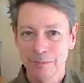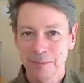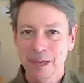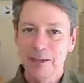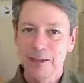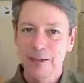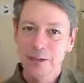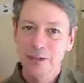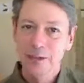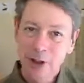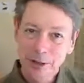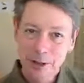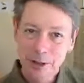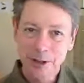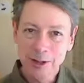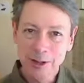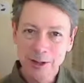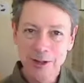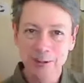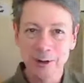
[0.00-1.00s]
So I have a
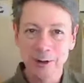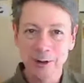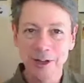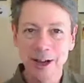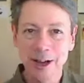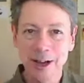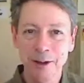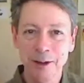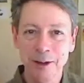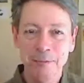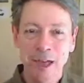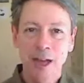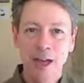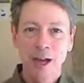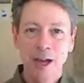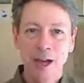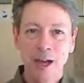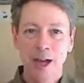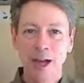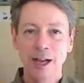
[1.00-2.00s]
question for you now.
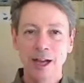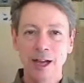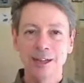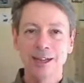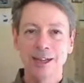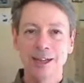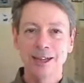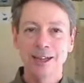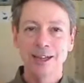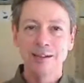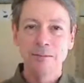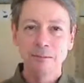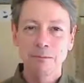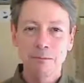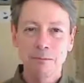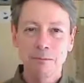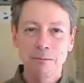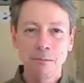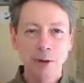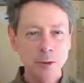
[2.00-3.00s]
Uh,
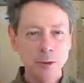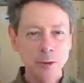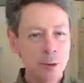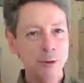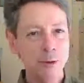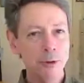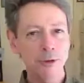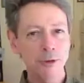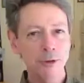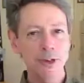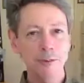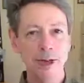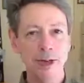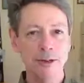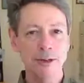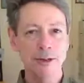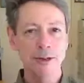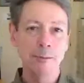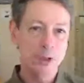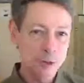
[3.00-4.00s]
most people think about,
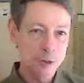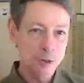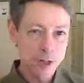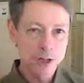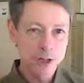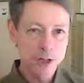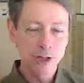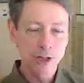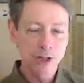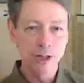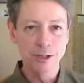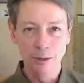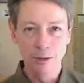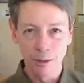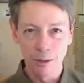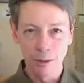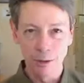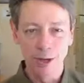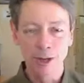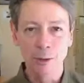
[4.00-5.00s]
I mean, traditionally, as you
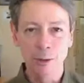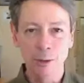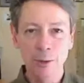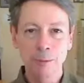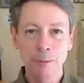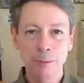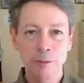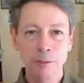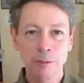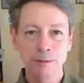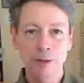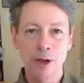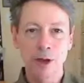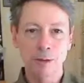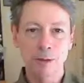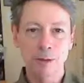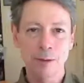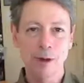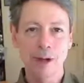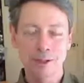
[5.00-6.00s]
well know, people have thought
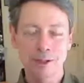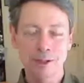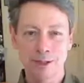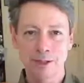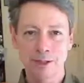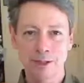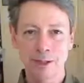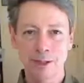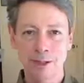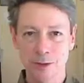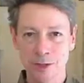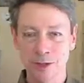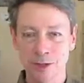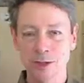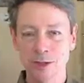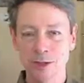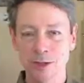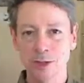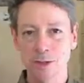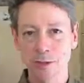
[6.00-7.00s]
about oxytocin in
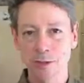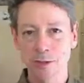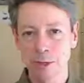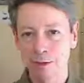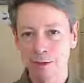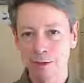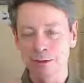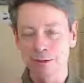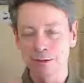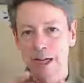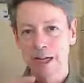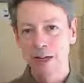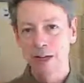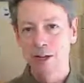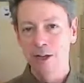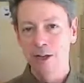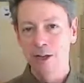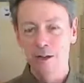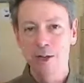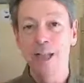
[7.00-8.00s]
terms of, you
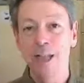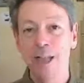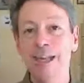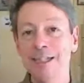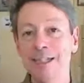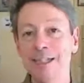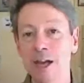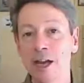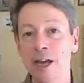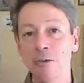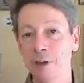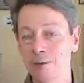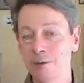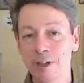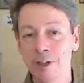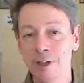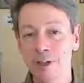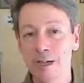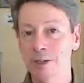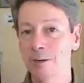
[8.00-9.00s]
know, the letdown
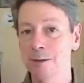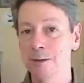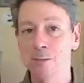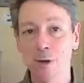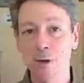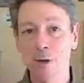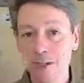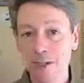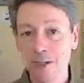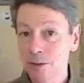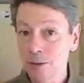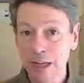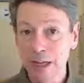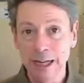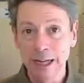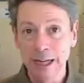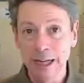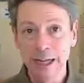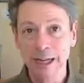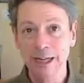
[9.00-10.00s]
reflex in
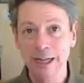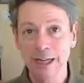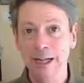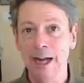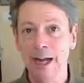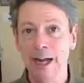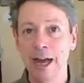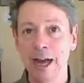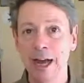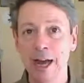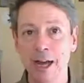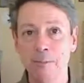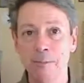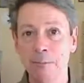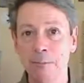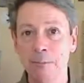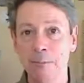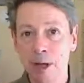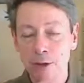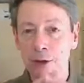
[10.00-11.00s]
breastfeeding, uh,
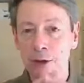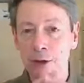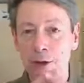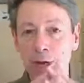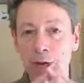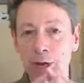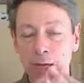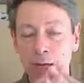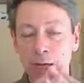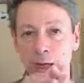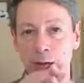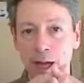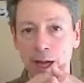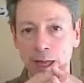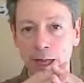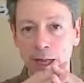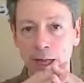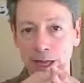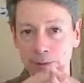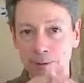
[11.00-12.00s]

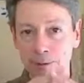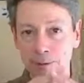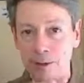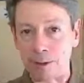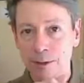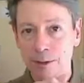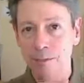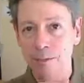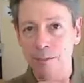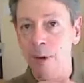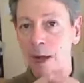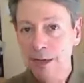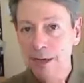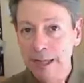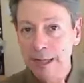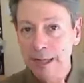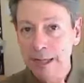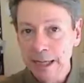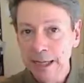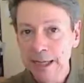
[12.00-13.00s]
mother-infant uh,
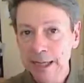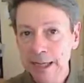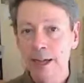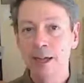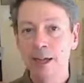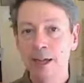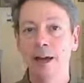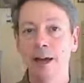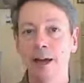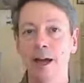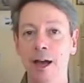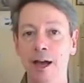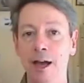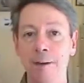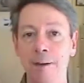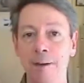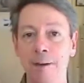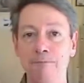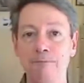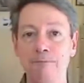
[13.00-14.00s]
bonding, uh,